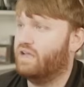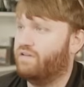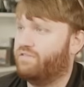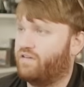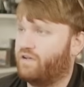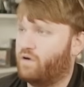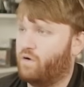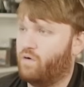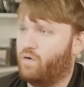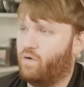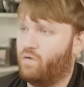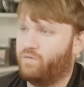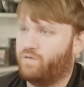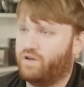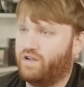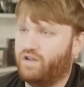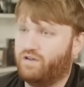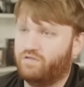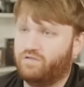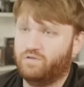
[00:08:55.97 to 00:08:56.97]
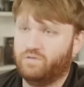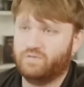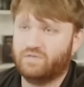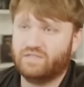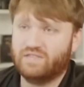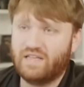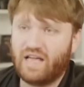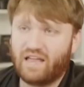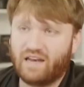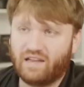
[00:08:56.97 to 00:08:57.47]
If I go over here to
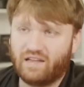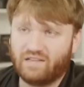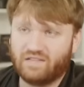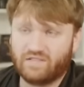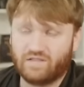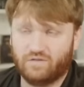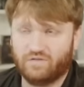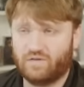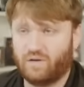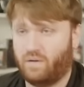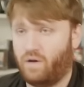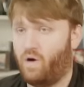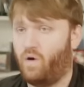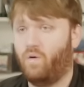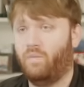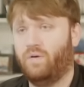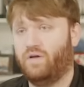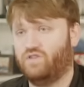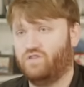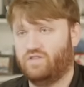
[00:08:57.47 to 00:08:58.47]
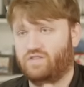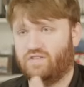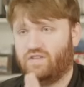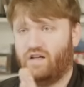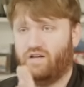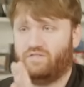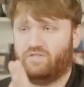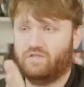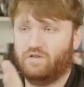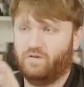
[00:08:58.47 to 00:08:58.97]
settings, there's a whole bunch of
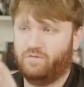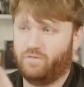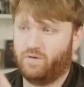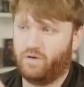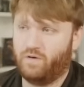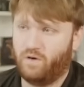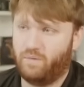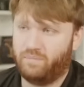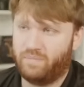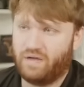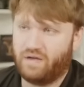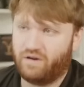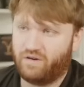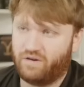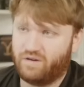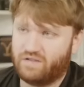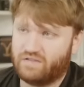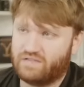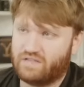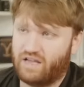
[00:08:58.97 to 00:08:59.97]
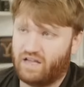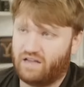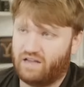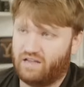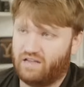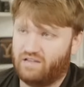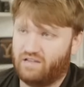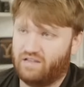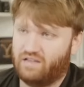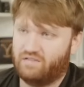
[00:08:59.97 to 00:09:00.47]
stuff. So if we go appearance, I
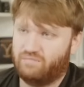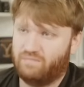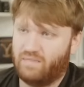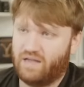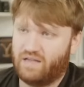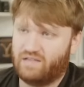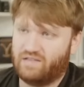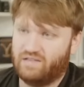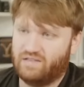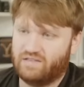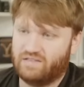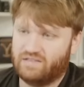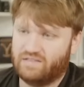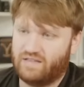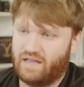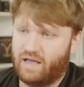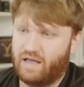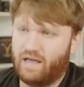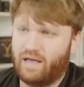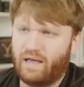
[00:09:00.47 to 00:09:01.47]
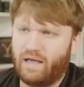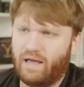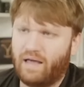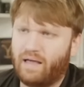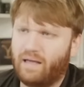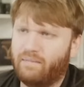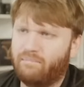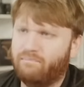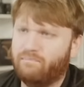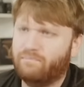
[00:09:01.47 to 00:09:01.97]
can make this,
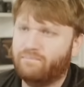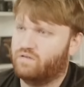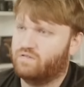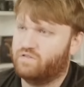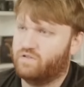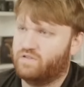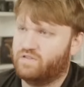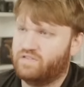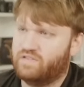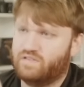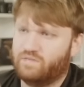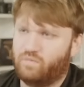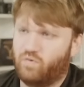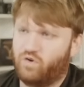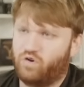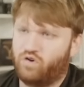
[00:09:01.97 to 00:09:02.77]
so this is more